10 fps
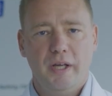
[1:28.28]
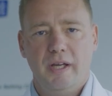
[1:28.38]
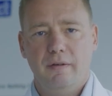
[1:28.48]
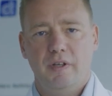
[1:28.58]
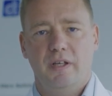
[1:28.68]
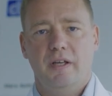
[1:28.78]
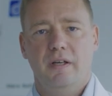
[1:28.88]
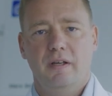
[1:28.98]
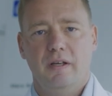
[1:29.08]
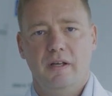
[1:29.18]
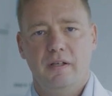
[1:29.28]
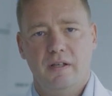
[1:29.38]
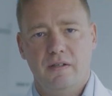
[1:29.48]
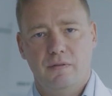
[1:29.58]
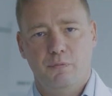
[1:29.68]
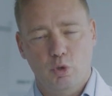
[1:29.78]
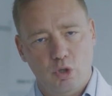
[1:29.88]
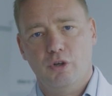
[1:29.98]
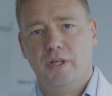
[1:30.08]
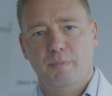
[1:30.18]
hand, we can test food
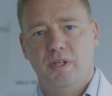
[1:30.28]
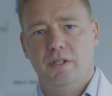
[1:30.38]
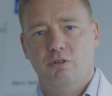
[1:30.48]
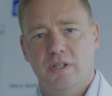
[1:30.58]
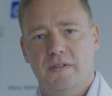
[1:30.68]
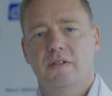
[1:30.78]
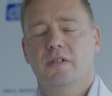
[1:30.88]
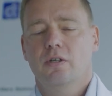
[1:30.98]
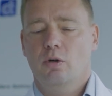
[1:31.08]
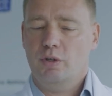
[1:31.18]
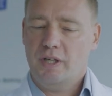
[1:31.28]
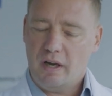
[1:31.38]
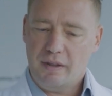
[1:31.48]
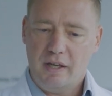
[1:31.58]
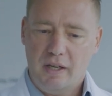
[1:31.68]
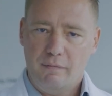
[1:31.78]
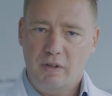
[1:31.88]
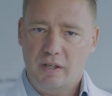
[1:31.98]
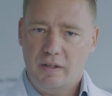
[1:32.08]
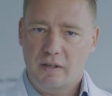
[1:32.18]
contact materials. On the other hand, we
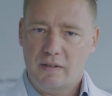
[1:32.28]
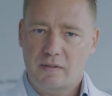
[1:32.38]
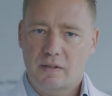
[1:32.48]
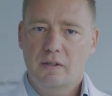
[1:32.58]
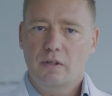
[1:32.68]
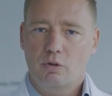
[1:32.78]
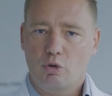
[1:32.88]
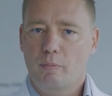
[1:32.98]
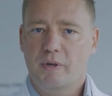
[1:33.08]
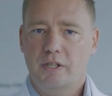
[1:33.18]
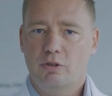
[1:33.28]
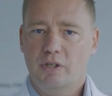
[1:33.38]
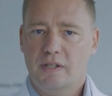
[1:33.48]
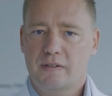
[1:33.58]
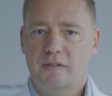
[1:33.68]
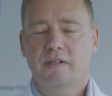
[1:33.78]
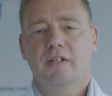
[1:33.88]
can test raw materials.